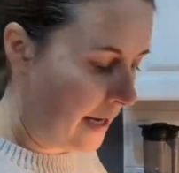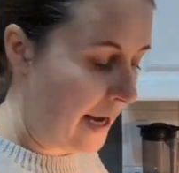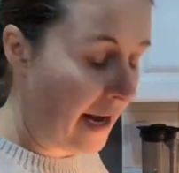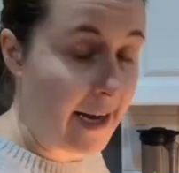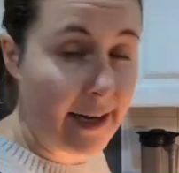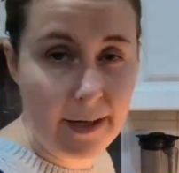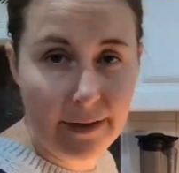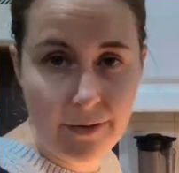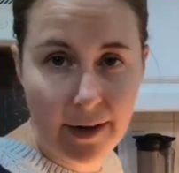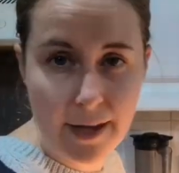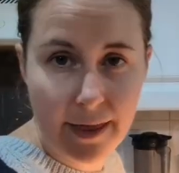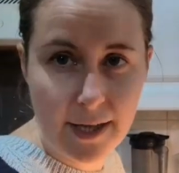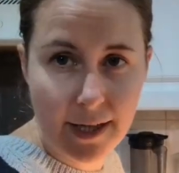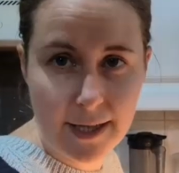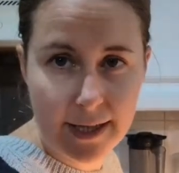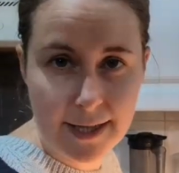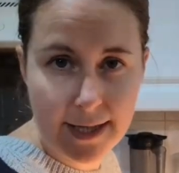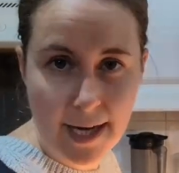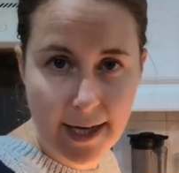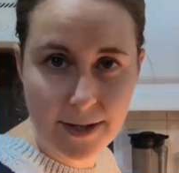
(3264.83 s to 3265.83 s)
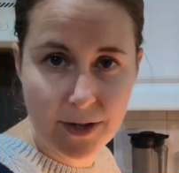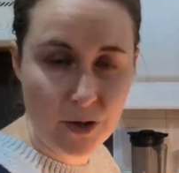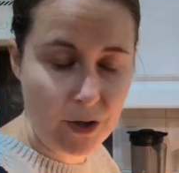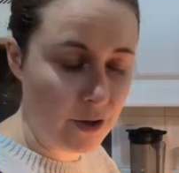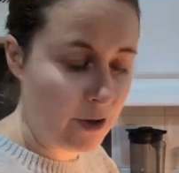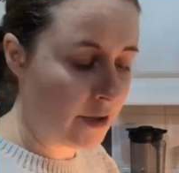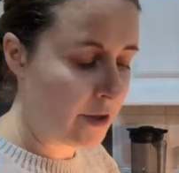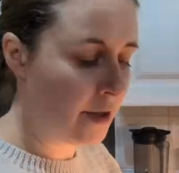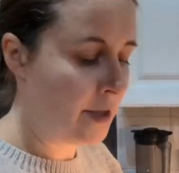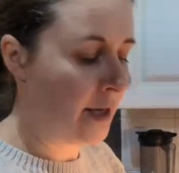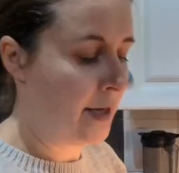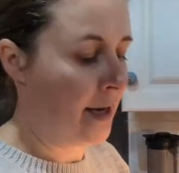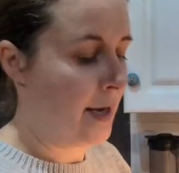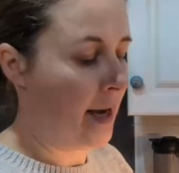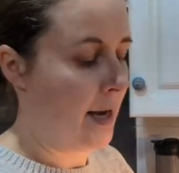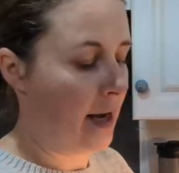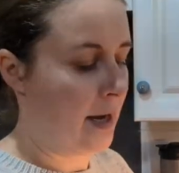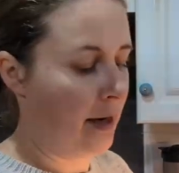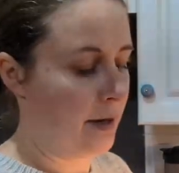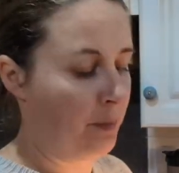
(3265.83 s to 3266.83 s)
And if I think it tastes good,
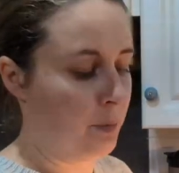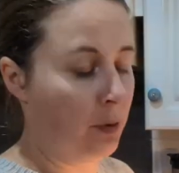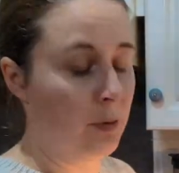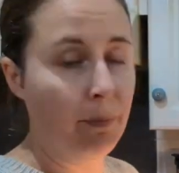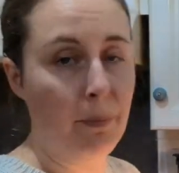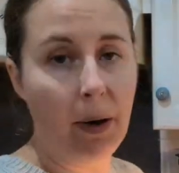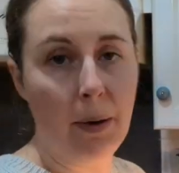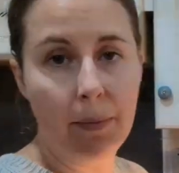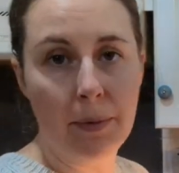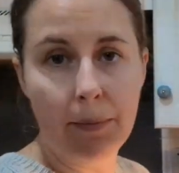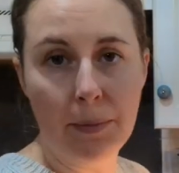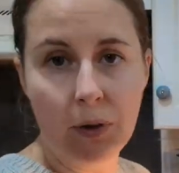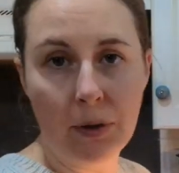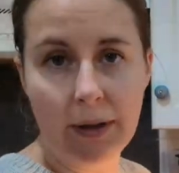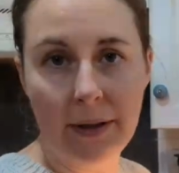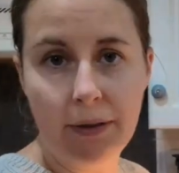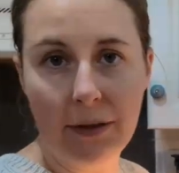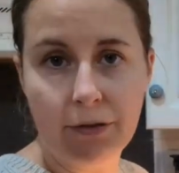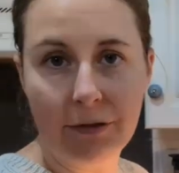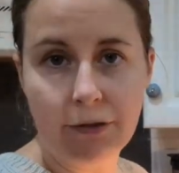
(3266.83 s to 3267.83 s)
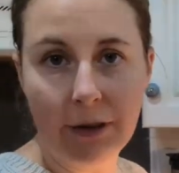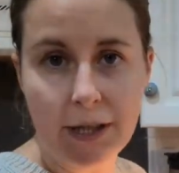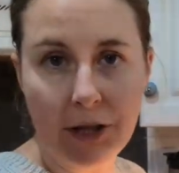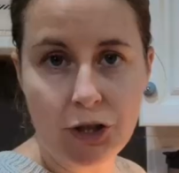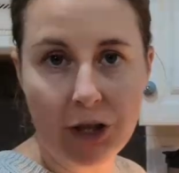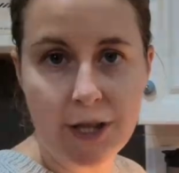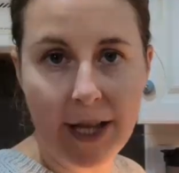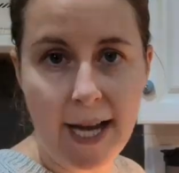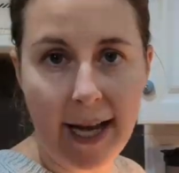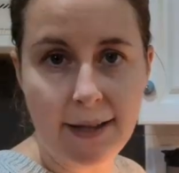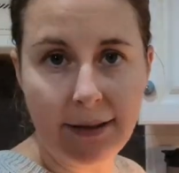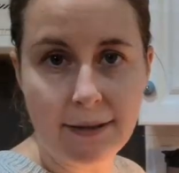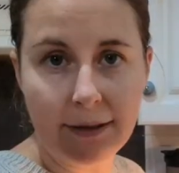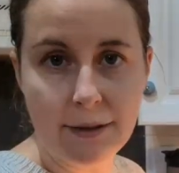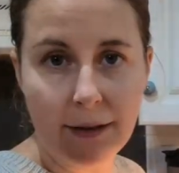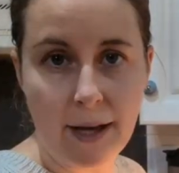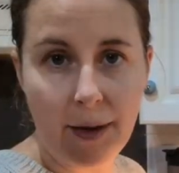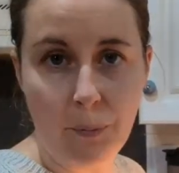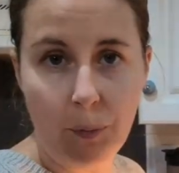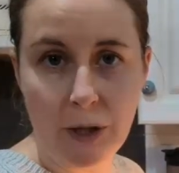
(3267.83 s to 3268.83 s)
I will pop them all in the fridge then,
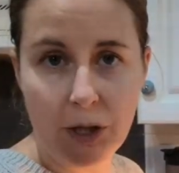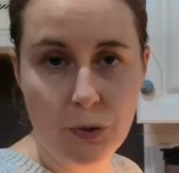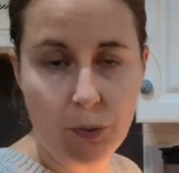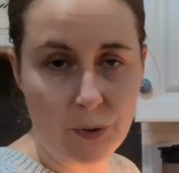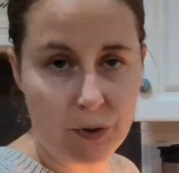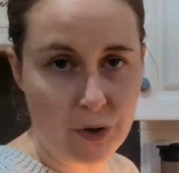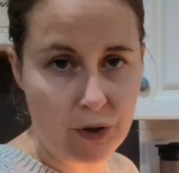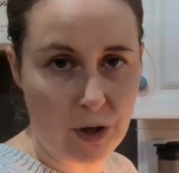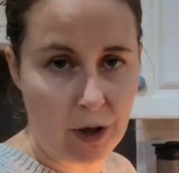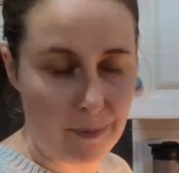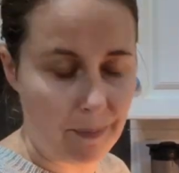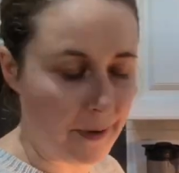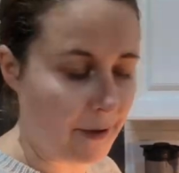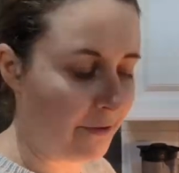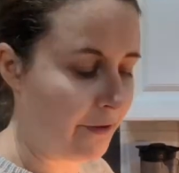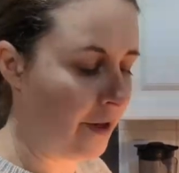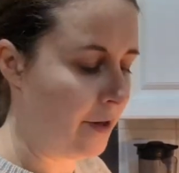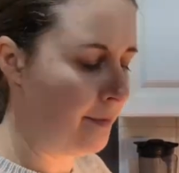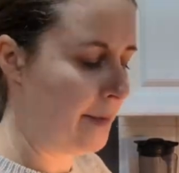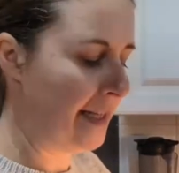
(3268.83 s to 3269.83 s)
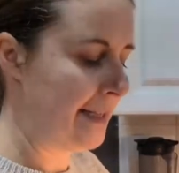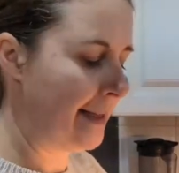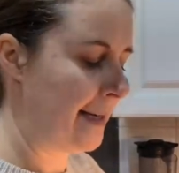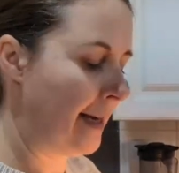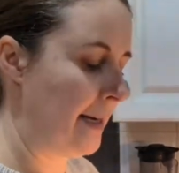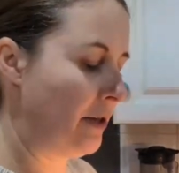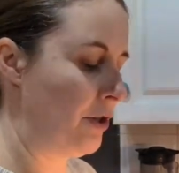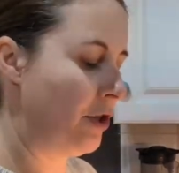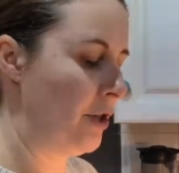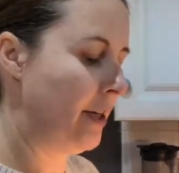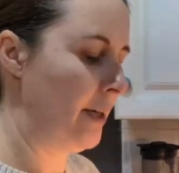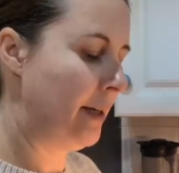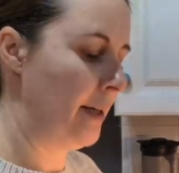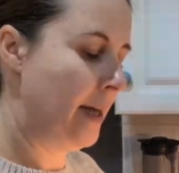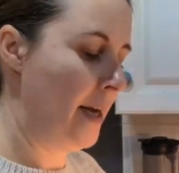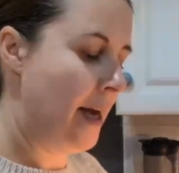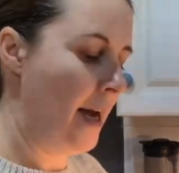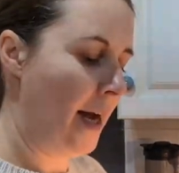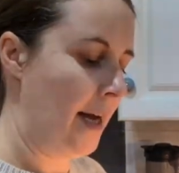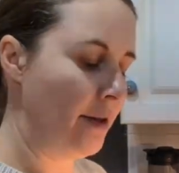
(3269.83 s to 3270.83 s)
and which will stop the fermentation
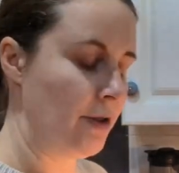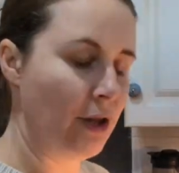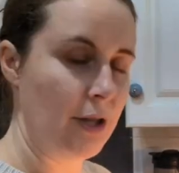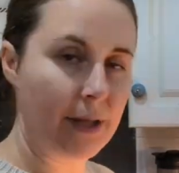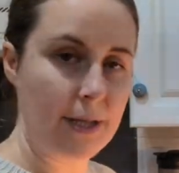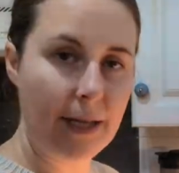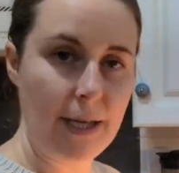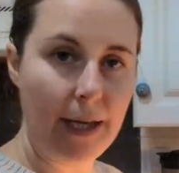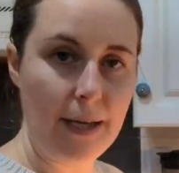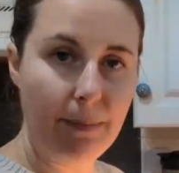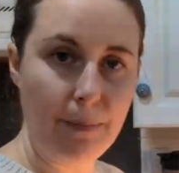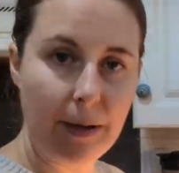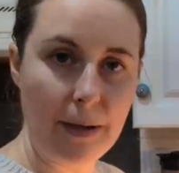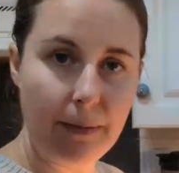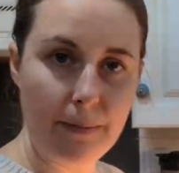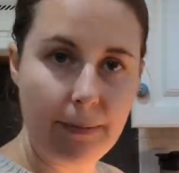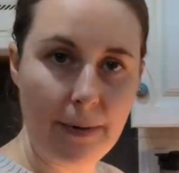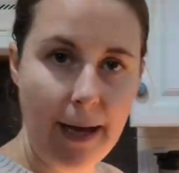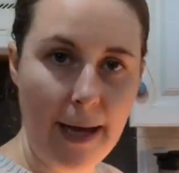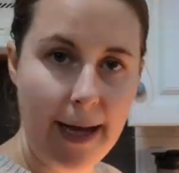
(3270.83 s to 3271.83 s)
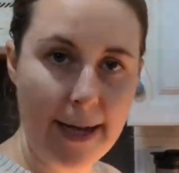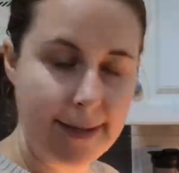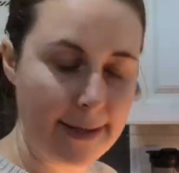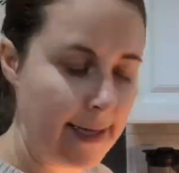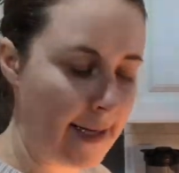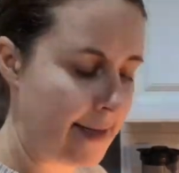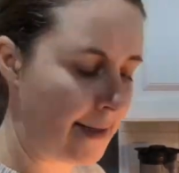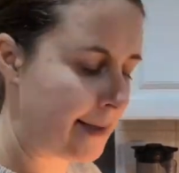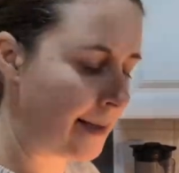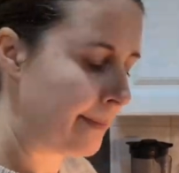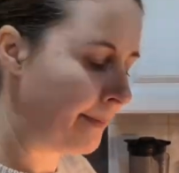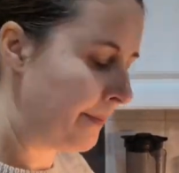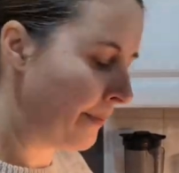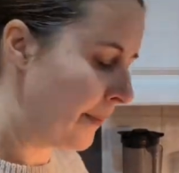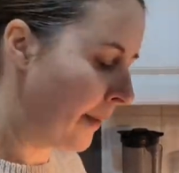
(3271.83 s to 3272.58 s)
and just keep them as is.